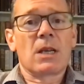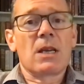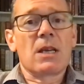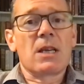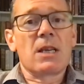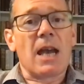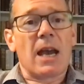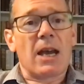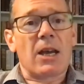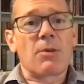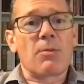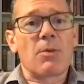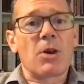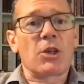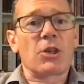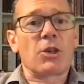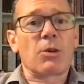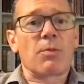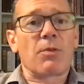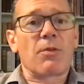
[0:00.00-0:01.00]
Yet
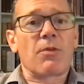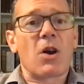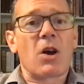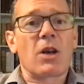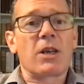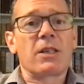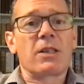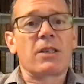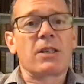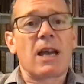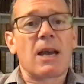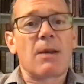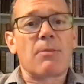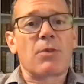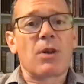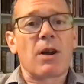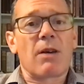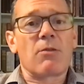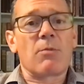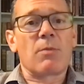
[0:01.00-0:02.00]
commercial providers and
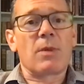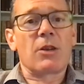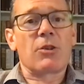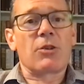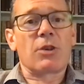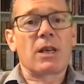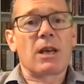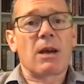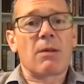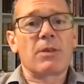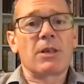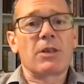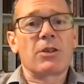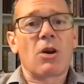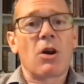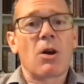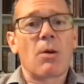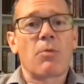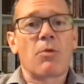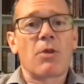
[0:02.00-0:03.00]
private military companies
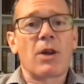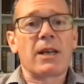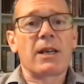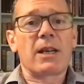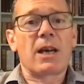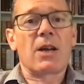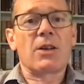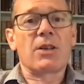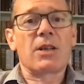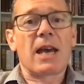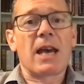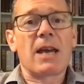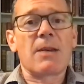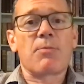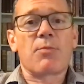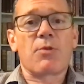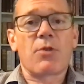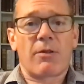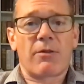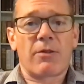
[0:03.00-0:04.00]
operate under a
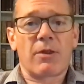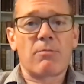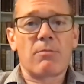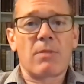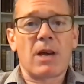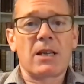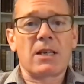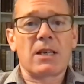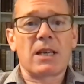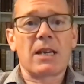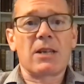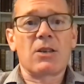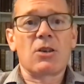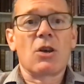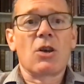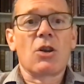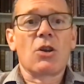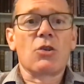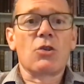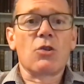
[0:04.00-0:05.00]
profit mandate,
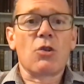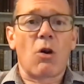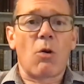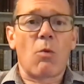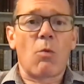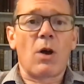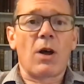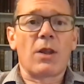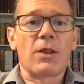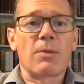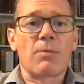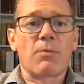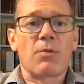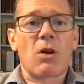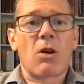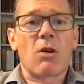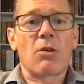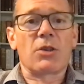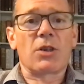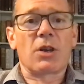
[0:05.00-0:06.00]
not one that
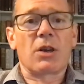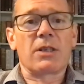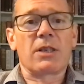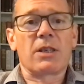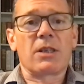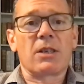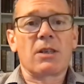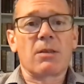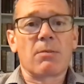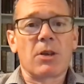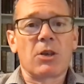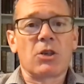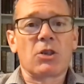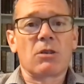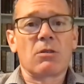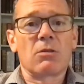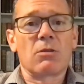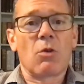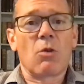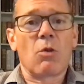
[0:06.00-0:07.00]
prioritises the
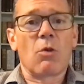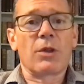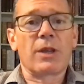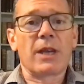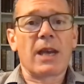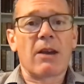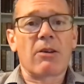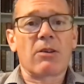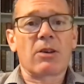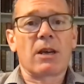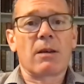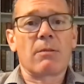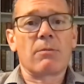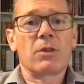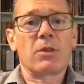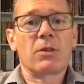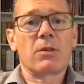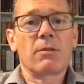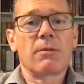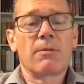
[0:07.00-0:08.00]
mission or the
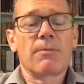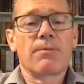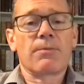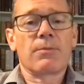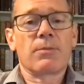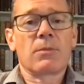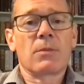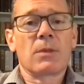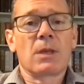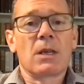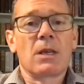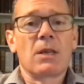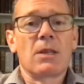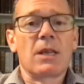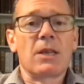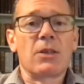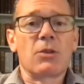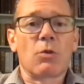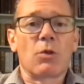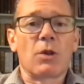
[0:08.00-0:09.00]
outcomes.
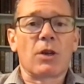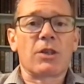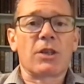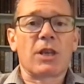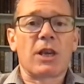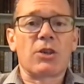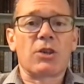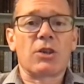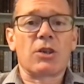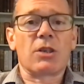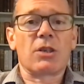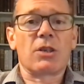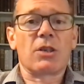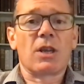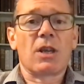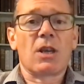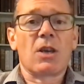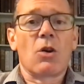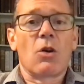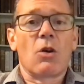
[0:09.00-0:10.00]
These organisations
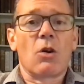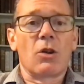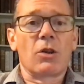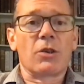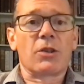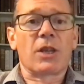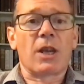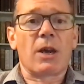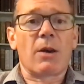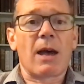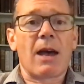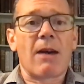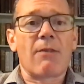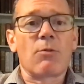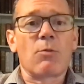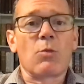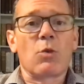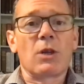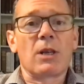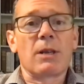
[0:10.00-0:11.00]
also have a
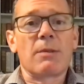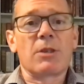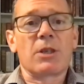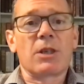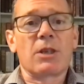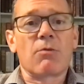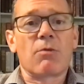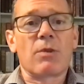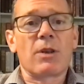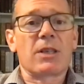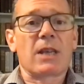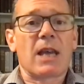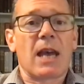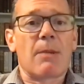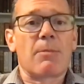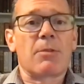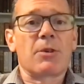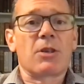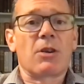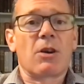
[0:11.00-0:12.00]
more limited risk
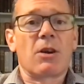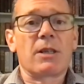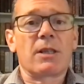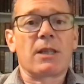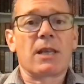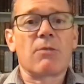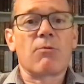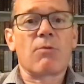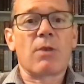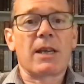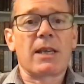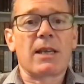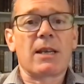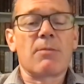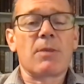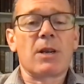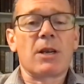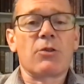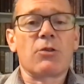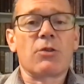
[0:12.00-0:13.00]
appetite than regular
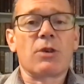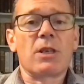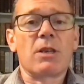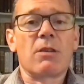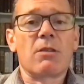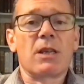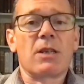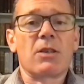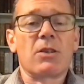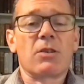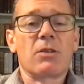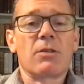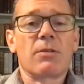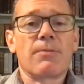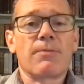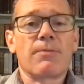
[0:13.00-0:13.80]
military units.